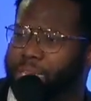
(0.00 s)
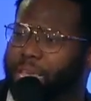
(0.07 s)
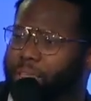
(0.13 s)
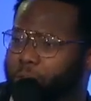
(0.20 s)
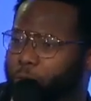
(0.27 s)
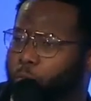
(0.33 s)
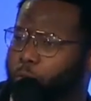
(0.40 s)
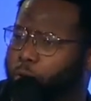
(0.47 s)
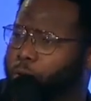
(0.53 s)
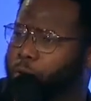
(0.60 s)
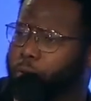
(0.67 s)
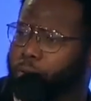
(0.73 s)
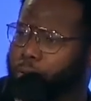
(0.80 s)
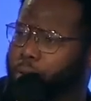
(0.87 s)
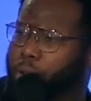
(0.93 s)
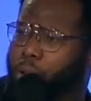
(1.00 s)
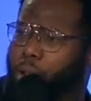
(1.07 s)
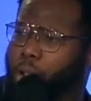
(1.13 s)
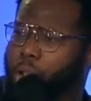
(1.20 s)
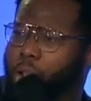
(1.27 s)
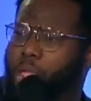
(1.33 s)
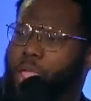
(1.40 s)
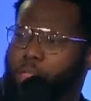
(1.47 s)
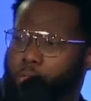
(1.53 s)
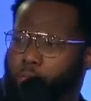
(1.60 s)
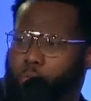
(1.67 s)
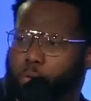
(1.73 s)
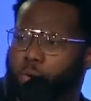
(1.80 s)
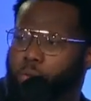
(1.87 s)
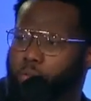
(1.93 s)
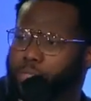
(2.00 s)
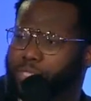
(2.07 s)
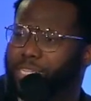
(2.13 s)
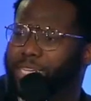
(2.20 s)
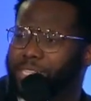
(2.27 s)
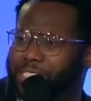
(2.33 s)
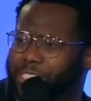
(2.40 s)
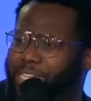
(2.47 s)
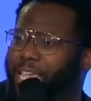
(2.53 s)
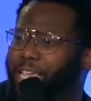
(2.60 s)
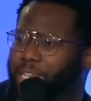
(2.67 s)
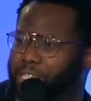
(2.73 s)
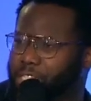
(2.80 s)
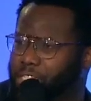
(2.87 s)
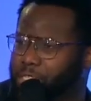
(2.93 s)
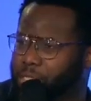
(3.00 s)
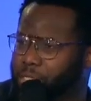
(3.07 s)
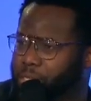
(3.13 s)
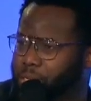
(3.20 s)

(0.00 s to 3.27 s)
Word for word: how the word and the role didn't change,